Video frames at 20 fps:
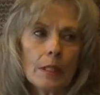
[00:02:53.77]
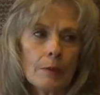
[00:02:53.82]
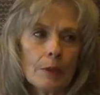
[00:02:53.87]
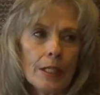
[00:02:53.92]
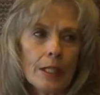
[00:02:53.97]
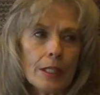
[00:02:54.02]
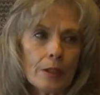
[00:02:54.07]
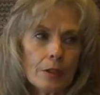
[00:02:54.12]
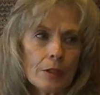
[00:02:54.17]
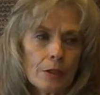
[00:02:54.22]
we
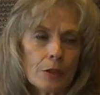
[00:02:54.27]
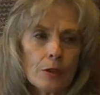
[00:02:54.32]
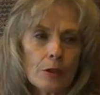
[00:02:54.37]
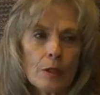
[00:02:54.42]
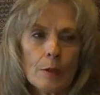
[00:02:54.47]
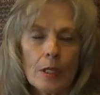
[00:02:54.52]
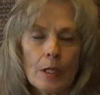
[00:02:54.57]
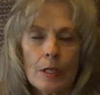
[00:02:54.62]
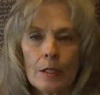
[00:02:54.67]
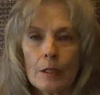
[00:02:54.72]
hear a story
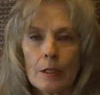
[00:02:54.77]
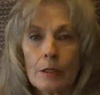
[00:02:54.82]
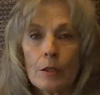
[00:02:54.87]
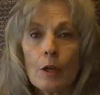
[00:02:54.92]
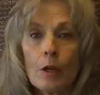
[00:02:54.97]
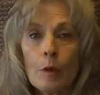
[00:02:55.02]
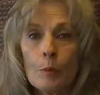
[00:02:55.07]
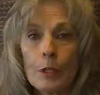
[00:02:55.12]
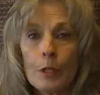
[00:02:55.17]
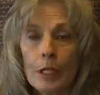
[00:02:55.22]
about an
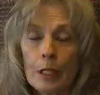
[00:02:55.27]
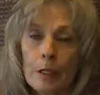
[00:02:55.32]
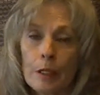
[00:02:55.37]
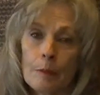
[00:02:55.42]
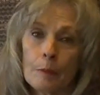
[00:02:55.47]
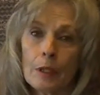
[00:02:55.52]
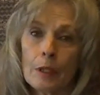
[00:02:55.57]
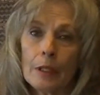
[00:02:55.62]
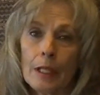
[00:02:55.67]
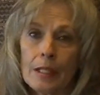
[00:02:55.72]
adult being
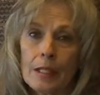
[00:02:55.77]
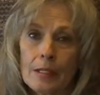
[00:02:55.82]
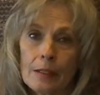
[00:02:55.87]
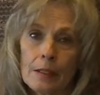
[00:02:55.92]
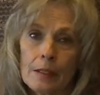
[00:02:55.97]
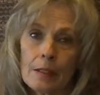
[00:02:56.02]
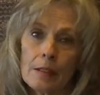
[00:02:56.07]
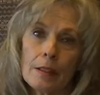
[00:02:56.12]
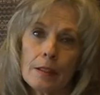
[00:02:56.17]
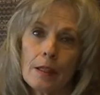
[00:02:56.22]

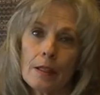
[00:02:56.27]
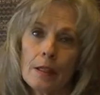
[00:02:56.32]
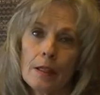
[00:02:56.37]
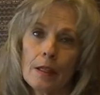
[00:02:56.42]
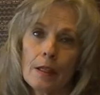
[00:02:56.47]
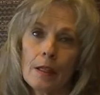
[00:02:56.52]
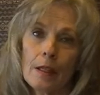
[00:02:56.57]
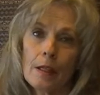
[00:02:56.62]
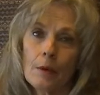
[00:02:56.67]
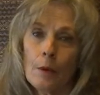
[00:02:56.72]
molested, it's like,
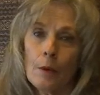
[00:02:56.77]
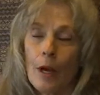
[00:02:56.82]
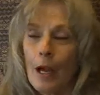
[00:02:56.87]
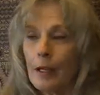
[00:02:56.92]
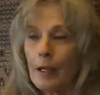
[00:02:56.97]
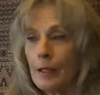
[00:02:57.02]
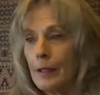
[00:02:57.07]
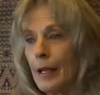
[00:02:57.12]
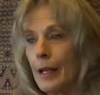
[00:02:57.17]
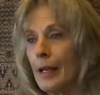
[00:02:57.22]
well, how
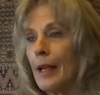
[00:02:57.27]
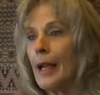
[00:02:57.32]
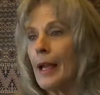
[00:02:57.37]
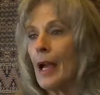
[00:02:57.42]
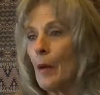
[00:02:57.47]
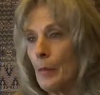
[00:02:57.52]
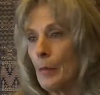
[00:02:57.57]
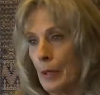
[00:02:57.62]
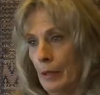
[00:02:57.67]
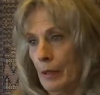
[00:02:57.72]
did that
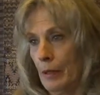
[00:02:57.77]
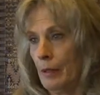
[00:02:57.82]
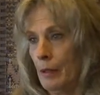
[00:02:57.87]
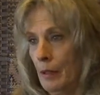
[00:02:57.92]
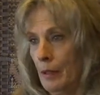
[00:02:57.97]
happen?